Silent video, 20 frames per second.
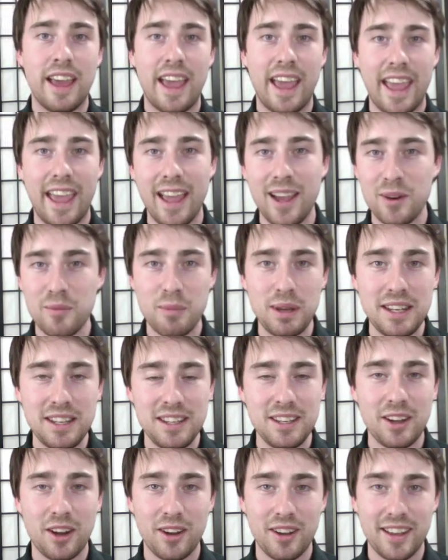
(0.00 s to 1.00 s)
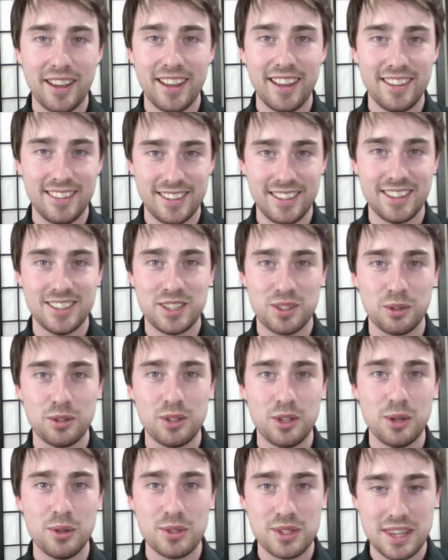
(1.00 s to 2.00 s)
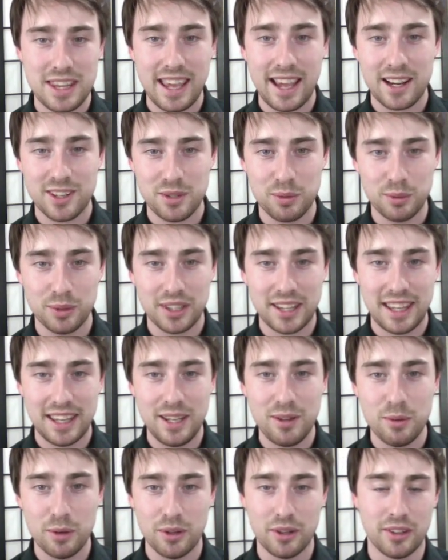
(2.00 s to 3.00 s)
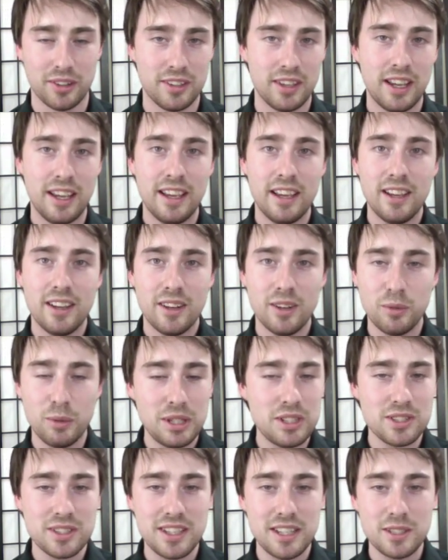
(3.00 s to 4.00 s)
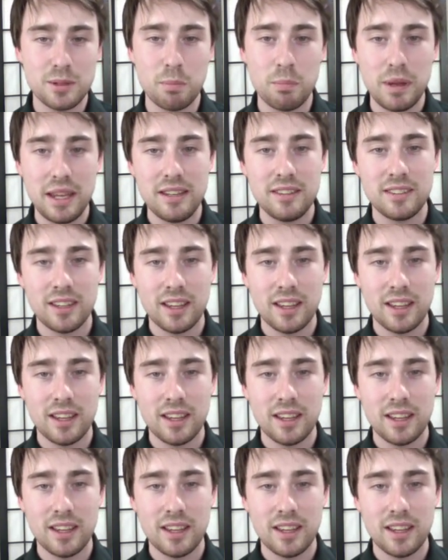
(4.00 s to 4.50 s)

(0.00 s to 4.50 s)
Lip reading: how many should use the actual keyword. We just need to beat